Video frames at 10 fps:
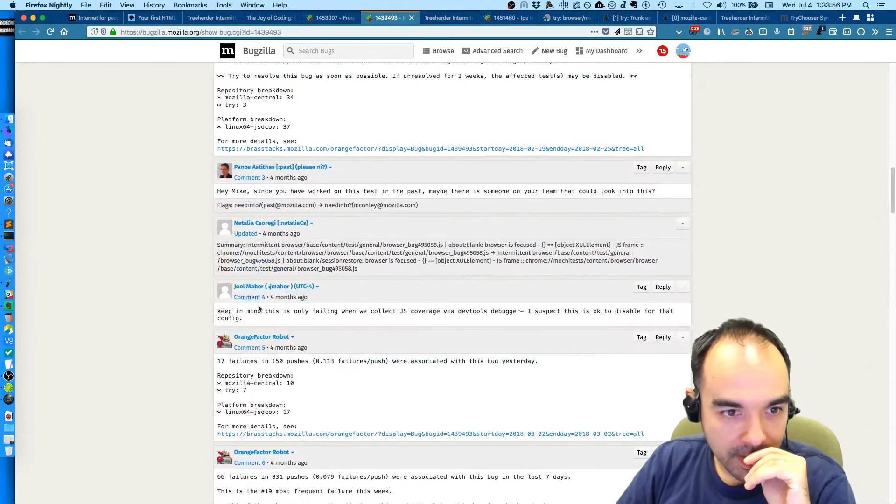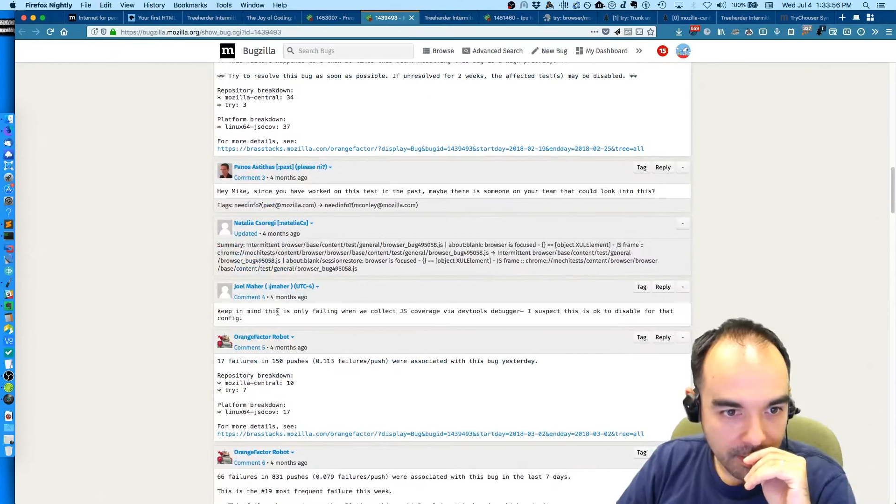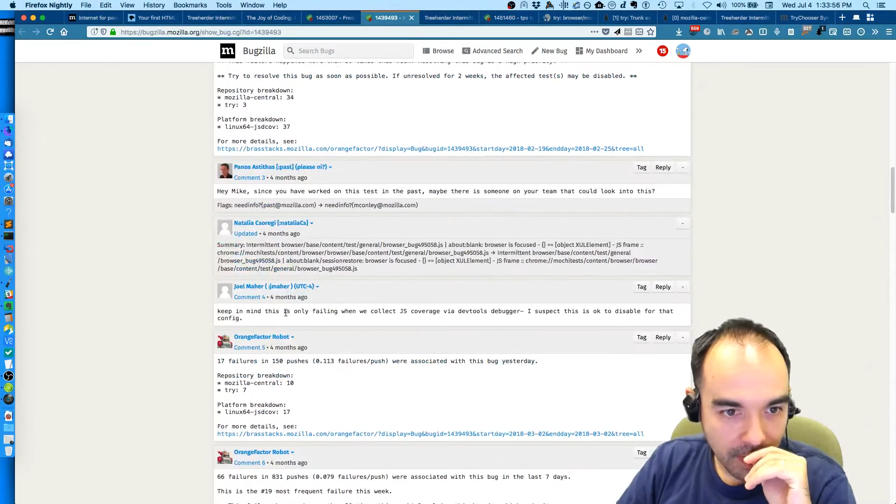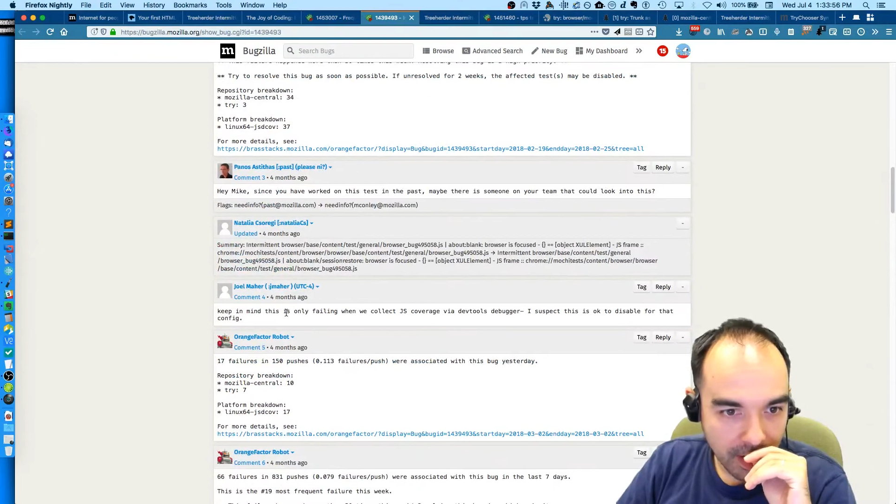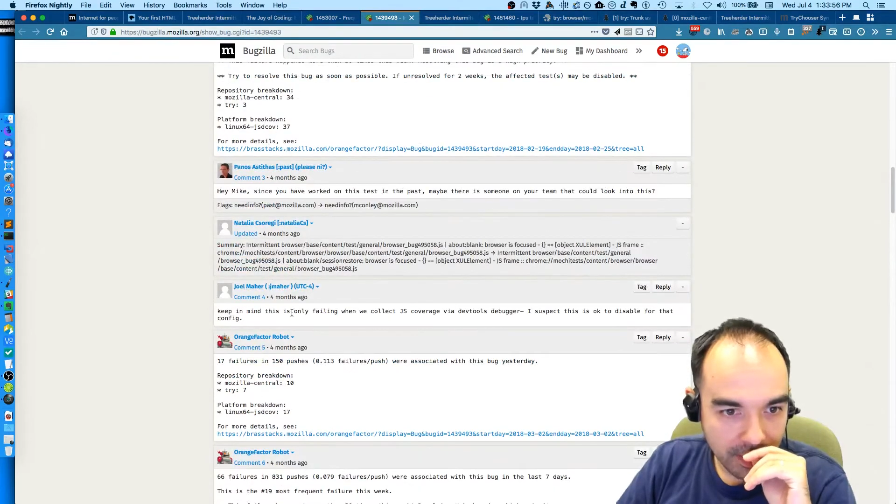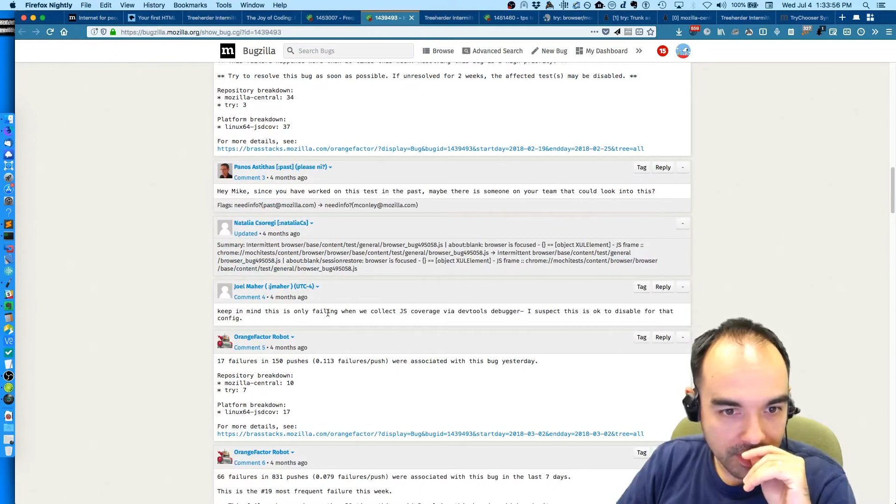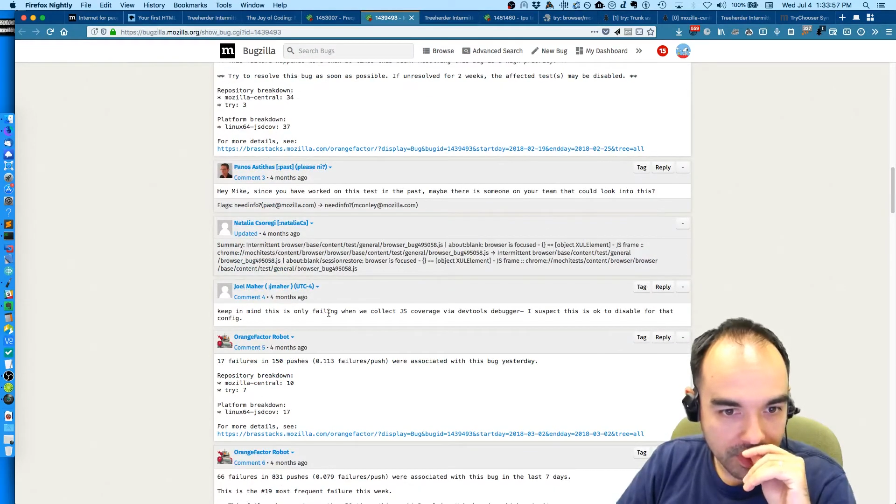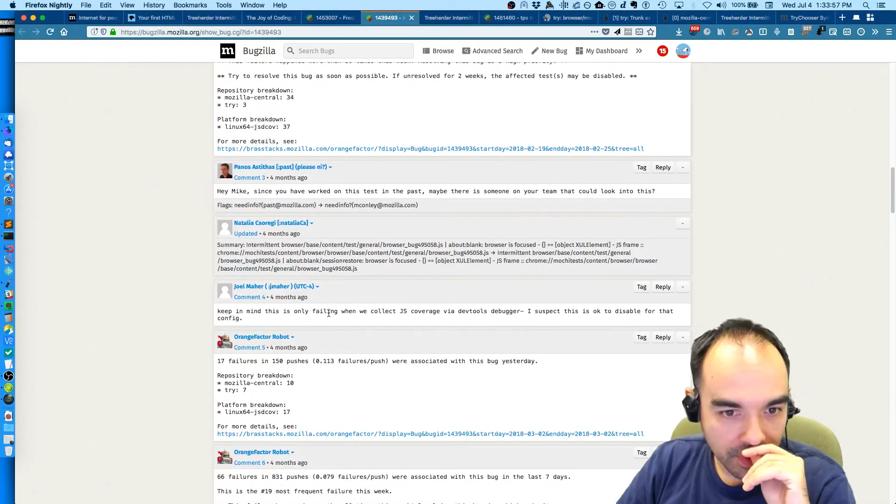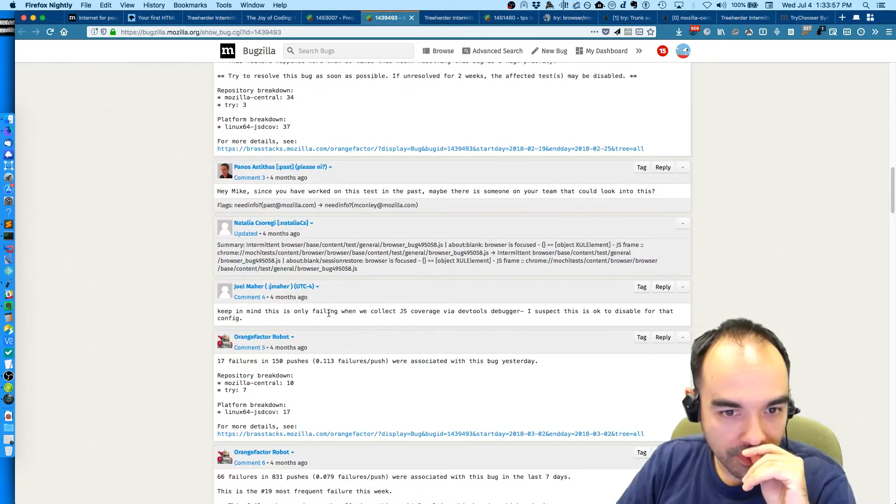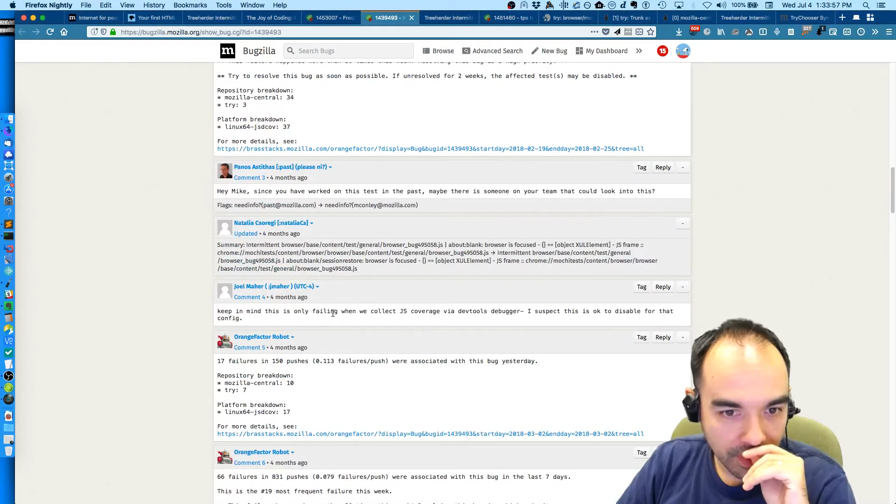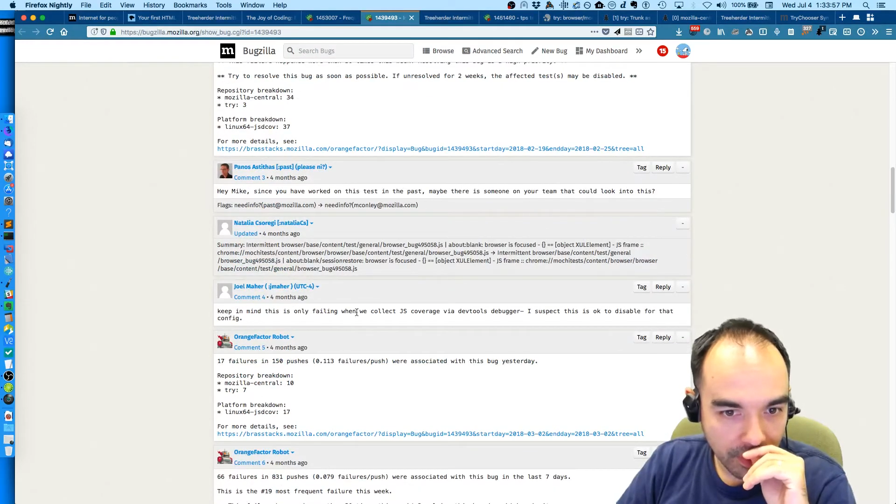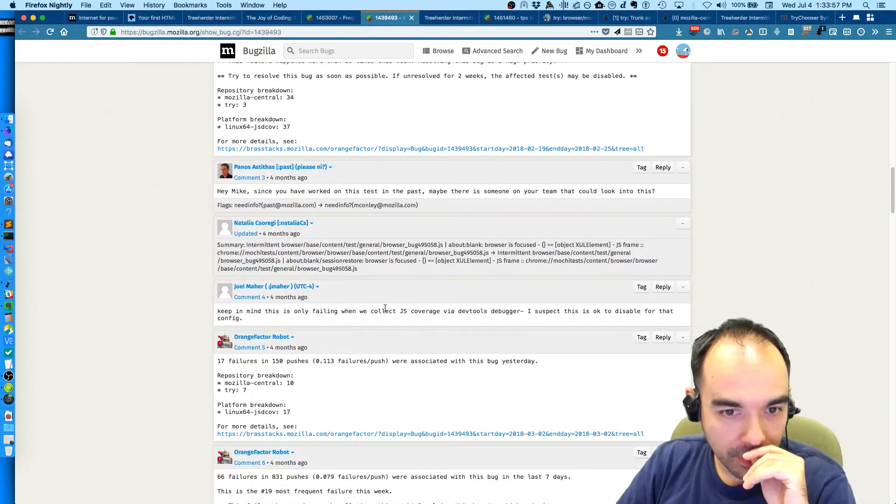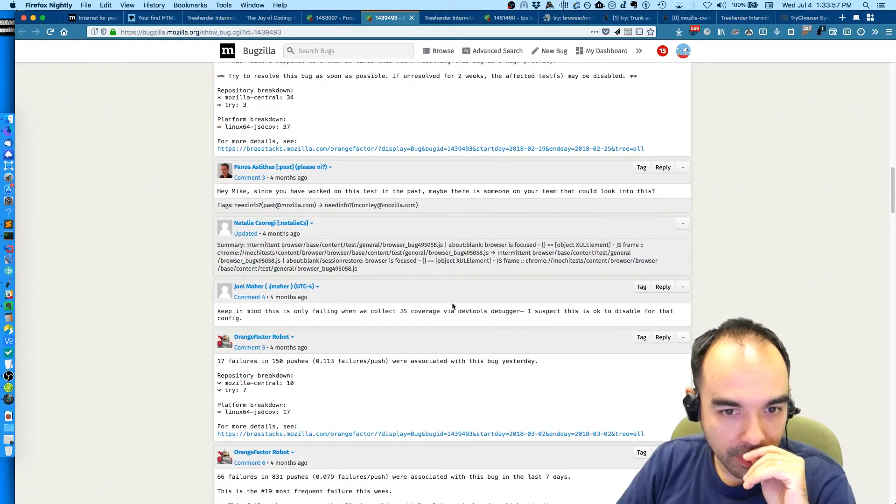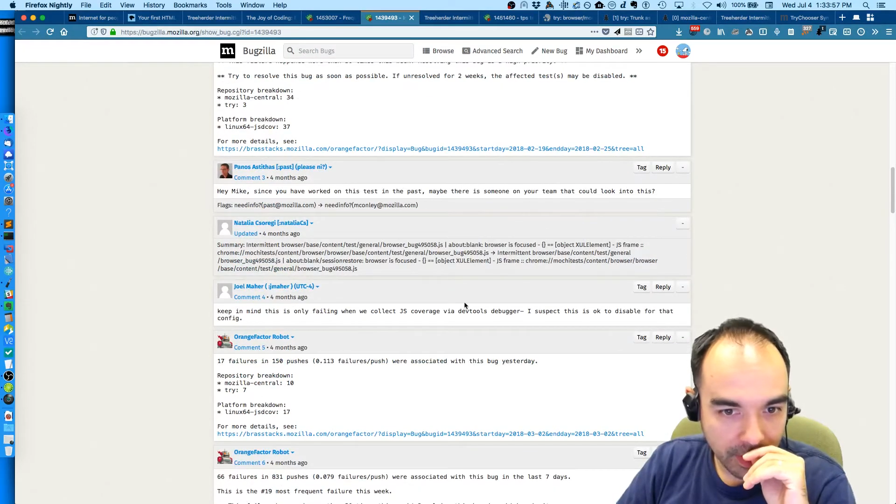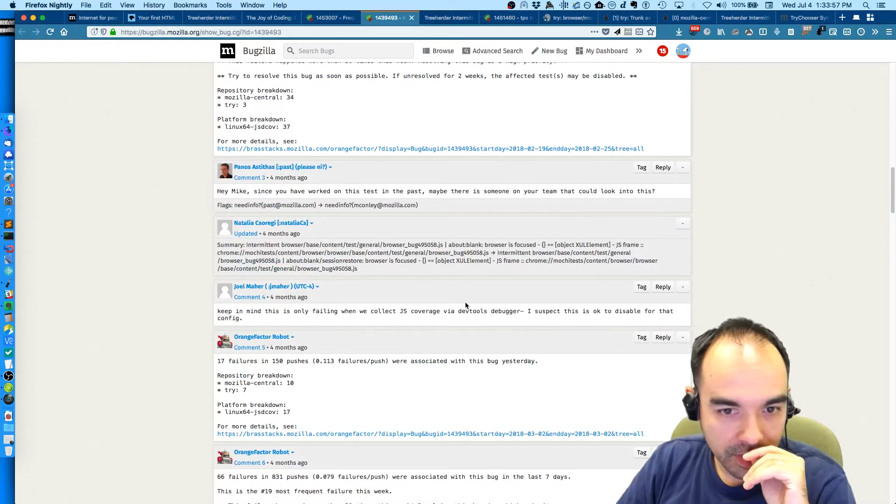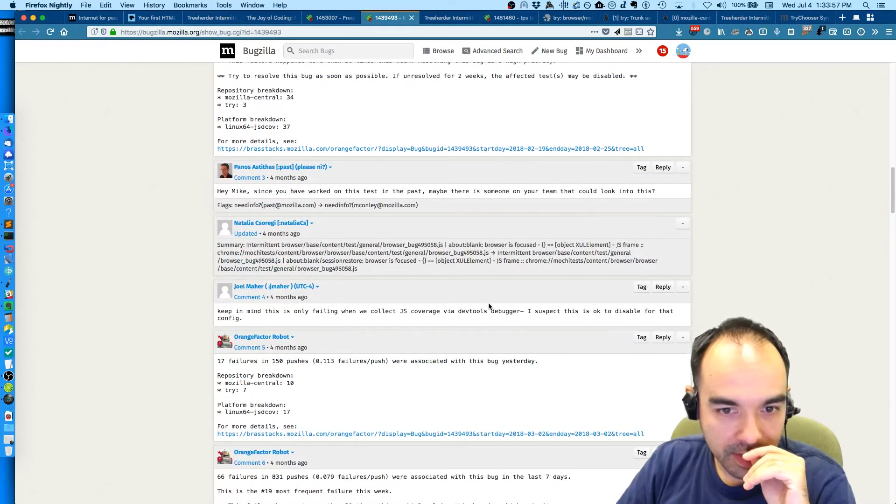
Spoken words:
keep in mind that this is only failing with collect